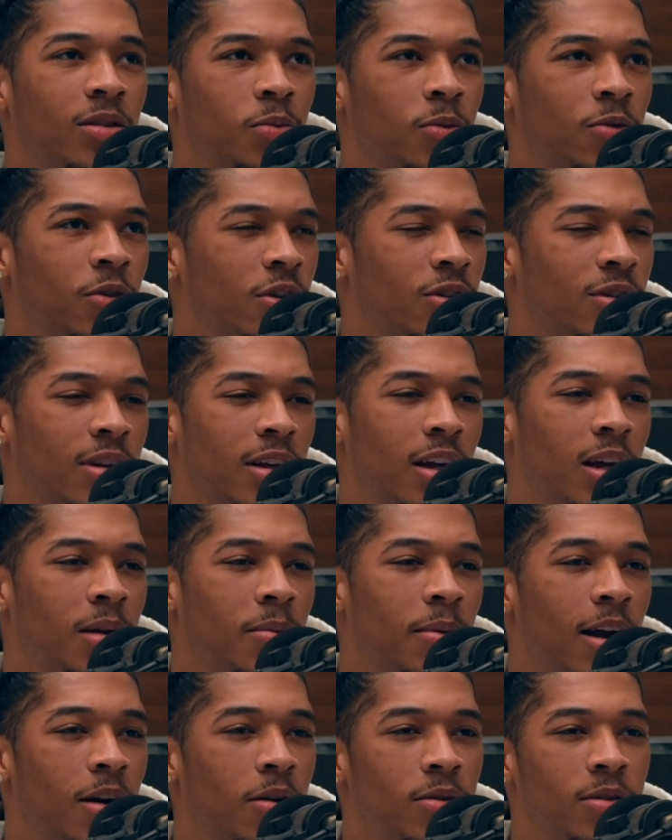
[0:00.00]
first game,
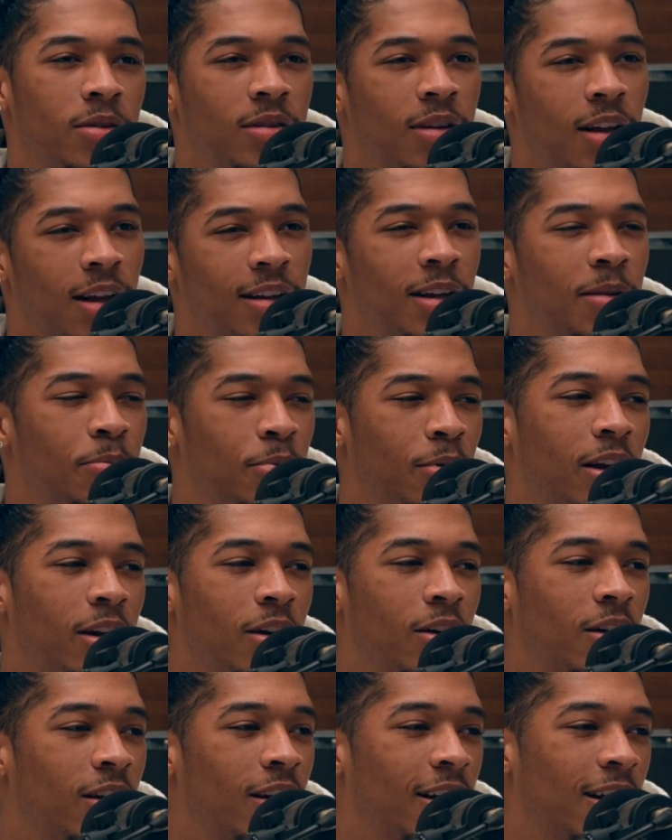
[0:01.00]
and I was I did pretty
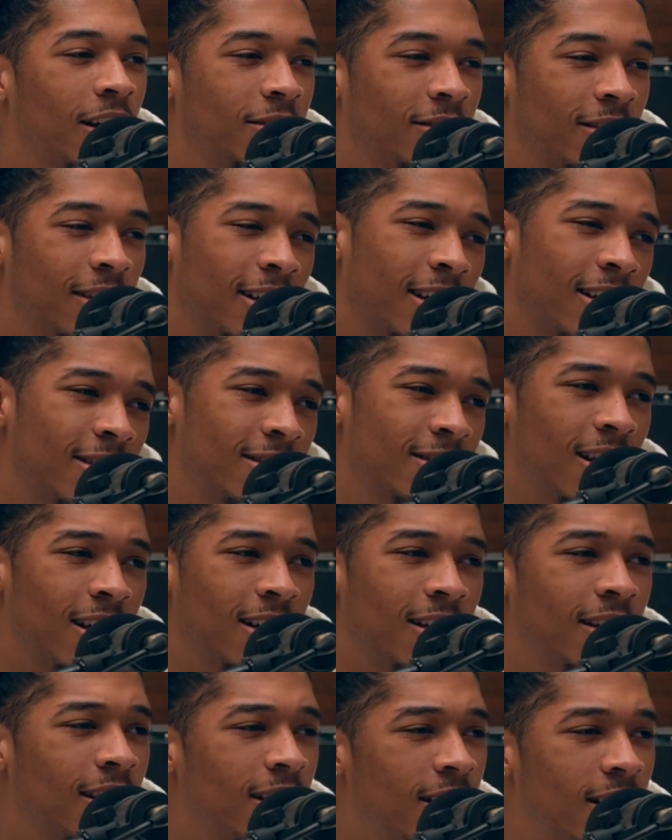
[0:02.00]
good, and I was like, it's
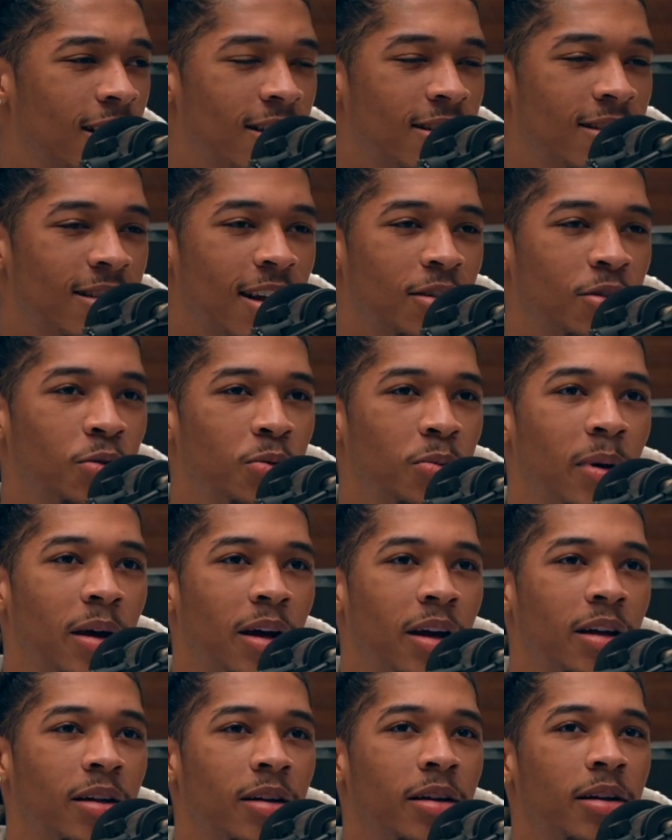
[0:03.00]
not it's not too
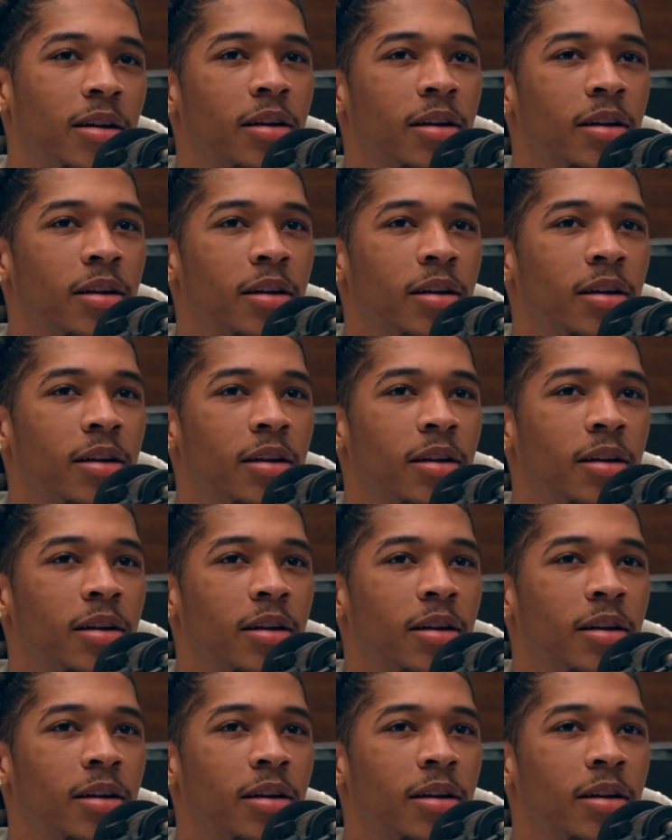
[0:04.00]
bad.